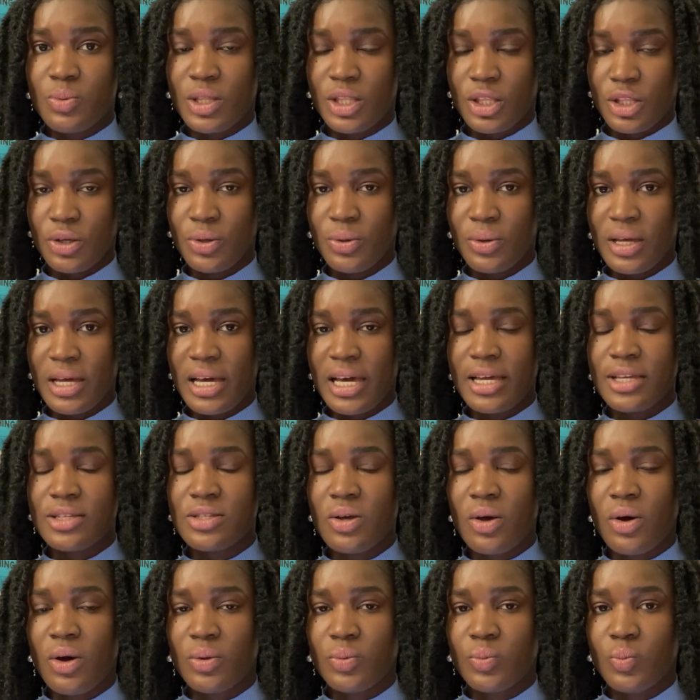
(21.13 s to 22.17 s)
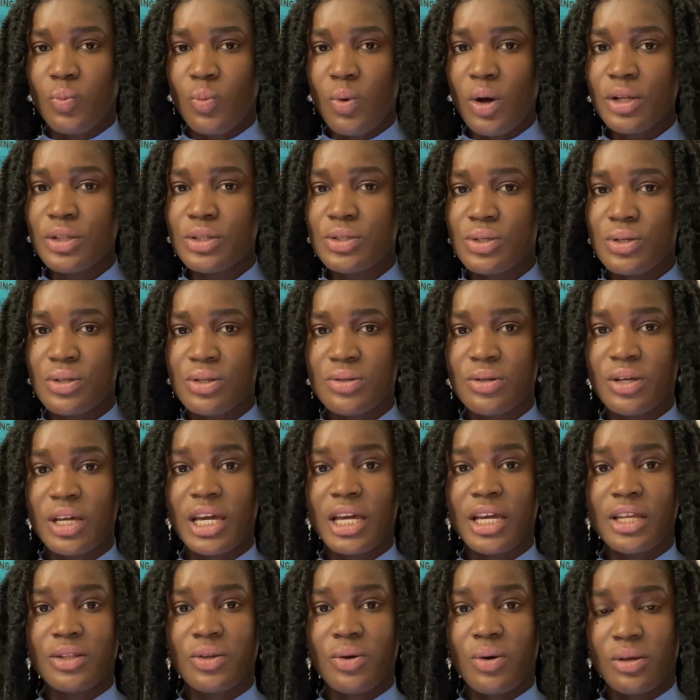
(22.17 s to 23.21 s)
with you guys on what to
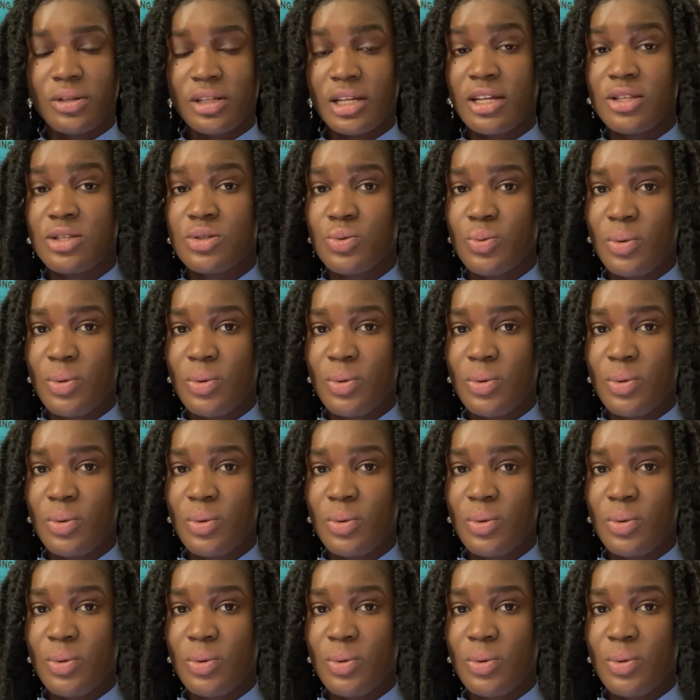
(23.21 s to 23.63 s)
do in order